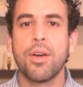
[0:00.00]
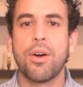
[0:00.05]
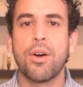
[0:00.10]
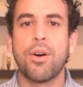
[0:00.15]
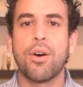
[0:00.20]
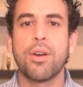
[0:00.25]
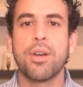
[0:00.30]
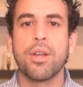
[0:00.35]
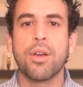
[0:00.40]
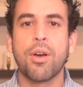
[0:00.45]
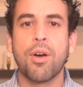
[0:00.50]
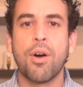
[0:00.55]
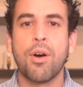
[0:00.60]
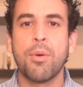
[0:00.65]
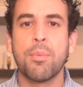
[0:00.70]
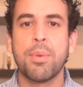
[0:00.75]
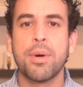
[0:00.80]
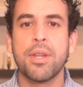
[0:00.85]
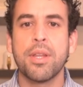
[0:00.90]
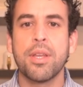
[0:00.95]
or a
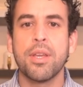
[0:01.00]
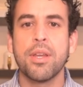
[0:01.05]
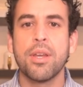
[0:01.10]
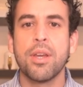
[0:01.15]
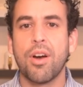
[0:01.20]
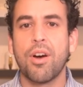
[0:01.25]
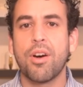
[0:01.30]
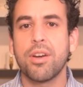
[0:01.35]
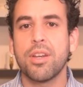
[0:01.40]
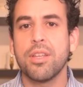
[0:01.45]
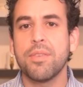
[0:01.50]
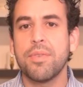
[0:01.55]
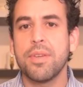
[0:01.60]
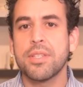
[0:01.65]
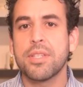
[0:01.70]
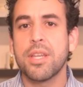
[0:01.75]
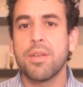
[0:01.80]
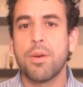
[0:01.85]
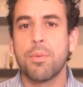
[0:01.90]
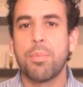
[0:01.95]
company, or if
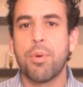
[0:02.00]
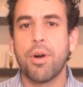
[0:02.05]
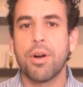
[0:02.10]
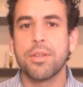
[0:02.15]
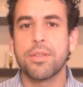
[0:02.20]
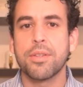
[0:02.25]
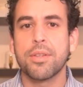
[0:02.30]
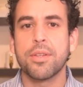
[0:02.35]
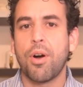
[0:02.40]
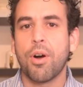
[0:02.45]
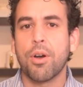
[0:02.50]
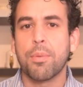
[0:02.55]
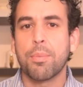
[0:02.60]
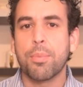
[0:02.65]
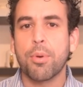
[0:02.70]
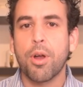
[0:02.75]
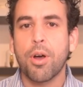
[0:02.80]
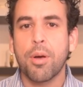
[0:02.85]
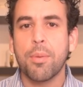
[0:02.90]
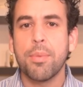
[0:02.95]
it's a report, or
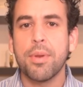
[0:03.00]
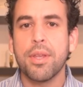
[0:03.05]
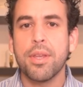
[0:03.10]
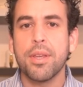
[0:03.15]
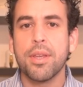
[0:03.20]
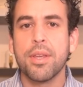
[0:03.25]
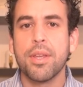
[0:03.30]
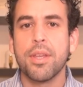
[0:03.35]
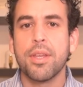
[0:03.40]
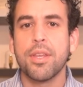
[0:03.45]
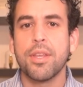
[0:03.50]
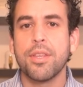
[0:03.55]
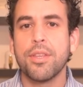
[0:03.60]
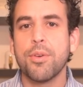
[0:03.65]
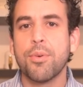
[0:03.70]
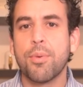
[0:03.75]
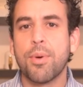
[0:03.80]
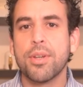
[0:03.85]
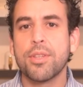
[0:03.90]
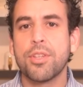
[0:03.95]
probably
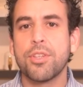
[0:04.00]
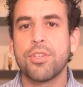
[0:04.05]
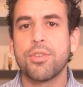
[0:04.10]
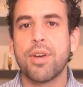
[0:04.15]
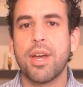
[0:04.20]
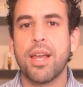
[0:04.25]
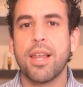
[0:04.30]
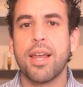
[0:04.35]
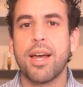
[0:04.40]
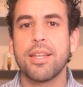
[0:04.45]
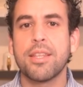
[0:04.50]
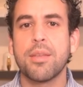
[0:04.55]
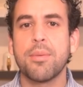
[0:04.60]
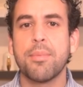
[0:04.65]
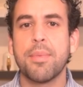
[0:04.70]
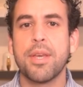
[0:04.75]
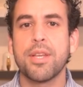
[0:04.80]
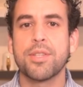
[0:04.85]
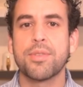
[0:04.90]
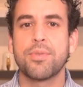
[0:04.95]
you wanted to highlight
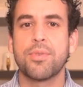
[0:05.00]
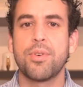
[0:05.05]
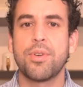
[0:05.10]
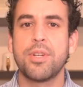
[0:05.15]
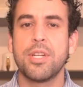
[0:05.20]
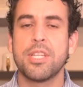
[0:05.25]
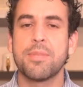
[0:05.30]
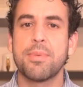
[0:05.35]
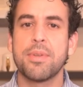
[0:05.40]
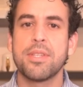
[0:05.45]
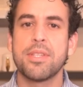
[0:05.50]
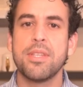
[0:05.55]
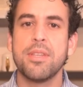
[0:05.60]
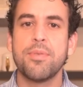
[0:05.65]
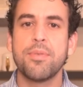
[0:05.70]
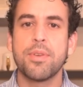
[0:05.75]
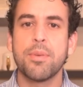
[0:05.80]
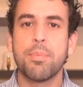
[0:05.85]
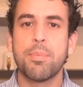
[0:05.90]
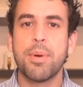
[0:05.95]
emails from a
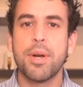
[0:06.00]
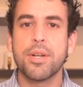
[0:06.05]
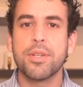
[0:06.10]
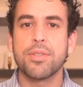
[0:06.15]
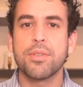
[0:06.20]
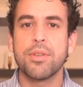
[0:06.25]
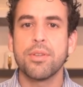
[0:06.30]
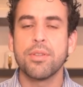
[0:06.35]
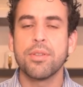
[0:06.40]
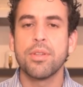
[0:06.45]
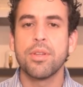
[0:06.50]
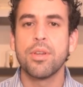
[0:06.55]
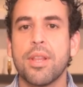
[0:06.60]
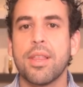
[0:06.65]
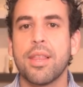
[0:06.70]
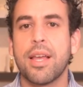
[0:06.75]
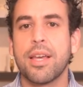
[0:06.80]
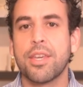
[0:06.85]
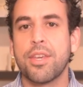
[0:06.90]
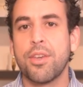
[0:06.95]
specific person
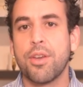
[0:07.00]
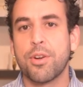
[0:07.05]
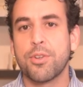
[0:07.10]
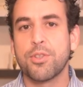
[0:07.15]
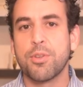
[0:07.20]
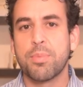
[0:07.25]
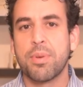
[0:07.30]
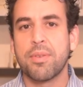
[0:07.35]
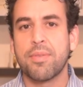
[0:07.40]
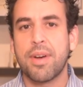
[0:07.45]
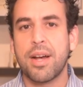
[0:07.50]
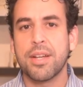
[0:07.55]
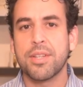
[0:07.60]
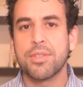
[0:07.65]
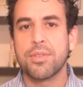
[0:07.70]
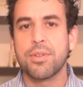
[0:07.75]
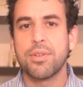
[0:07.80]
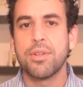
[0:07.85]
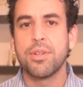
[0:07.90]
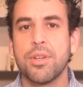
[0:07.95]
like your
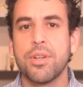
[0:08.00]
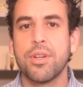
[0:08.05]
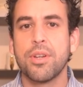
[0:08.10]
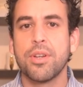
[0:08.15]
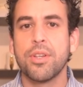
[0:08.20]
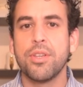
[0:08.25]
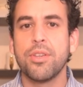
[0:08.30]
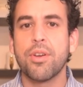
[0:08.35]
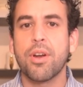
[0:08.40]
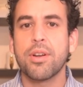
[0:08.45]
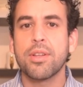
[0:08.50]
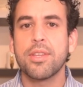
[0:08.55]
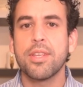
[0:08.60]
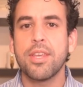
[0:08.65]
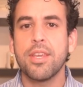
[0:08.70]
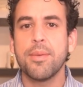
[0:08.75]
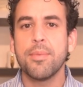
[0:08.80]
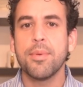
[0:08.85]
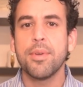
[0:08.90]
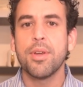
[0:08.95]
supervisor, your
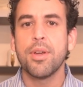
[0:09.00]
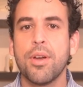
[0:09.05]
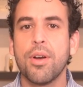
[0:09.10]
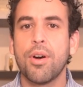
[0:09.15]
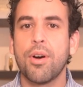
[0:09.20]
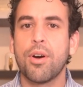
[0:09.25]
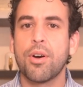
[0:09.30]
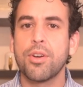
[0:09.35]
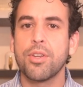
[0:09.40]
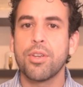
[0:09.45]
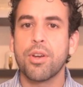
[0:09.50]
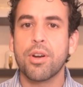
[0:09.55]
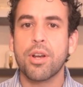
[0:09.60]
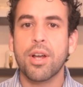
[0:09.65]
team, or your